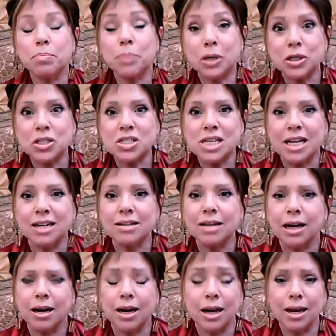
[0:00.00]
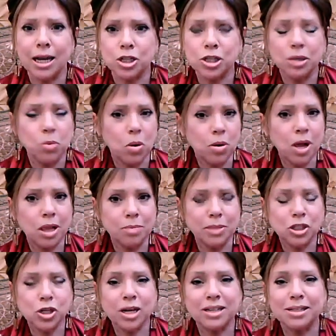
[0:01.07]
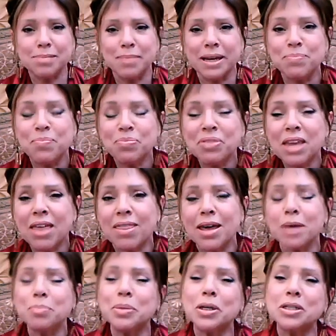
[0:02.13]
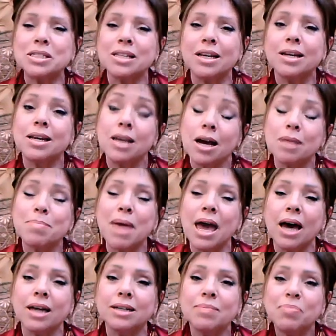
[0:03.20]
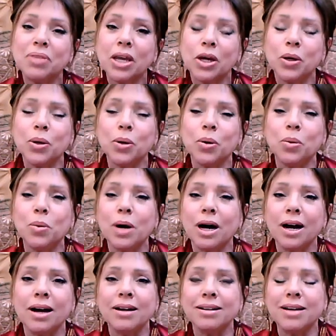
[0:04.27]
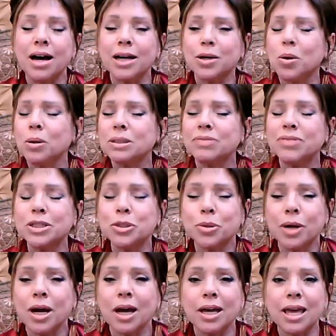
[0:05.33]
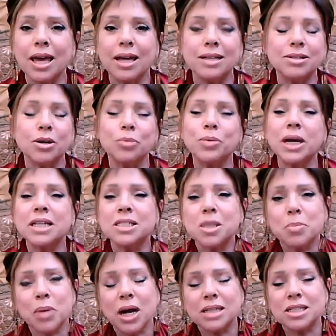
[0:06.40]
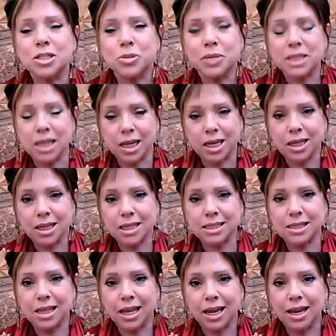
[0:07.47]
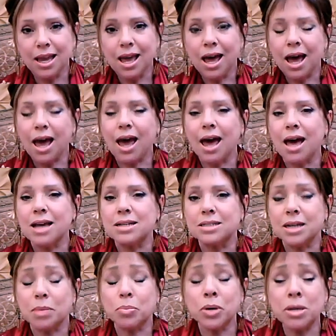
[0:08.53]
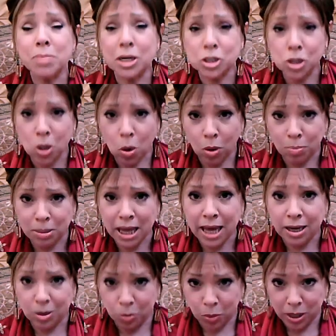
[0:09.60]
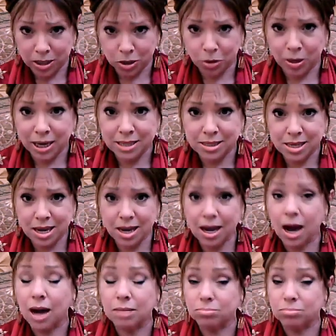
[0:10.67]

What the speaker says: person, I actually won't call him a gentleman, that person, a young man, who got a hold of a drug and raised the prices ridiculously, and pretty much the whole planet went crazy.